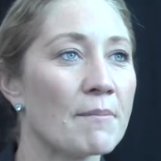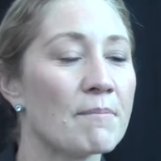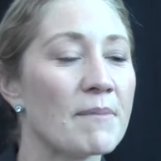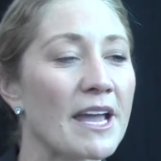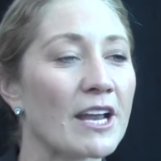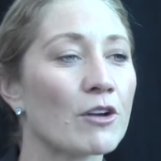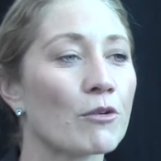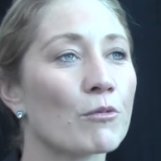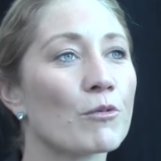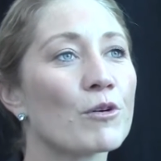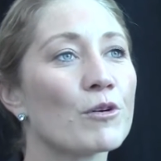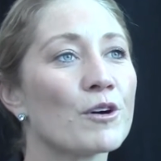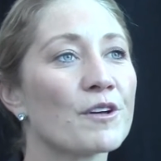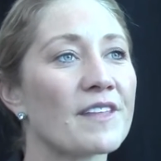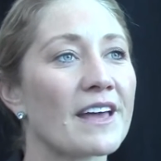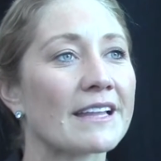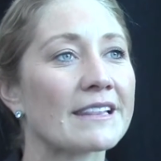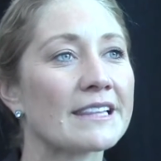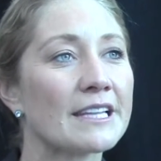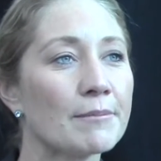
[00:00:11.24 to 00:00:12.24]
made a rule
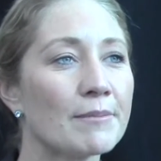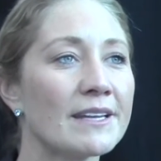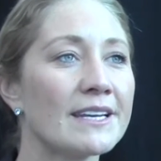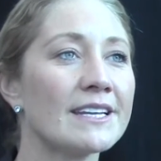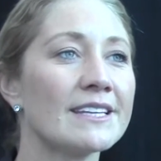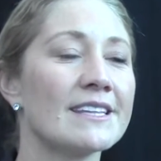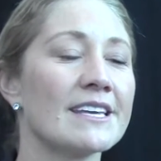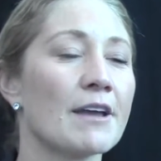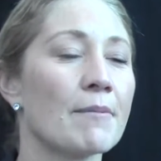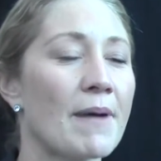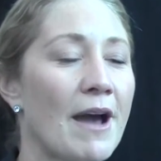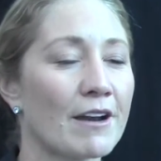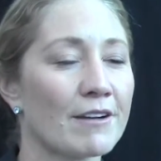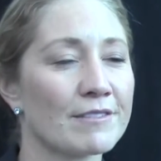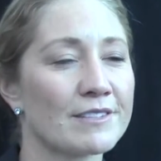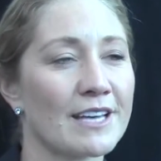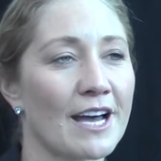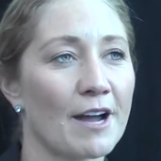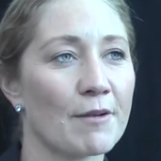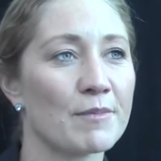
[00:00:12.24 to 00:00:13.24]
that limited the amount of
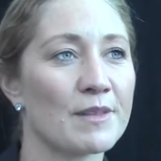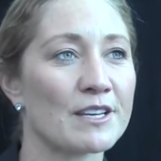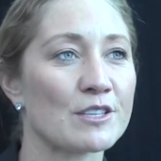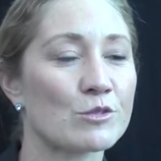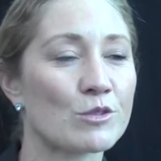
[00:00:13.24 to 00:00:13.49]
time that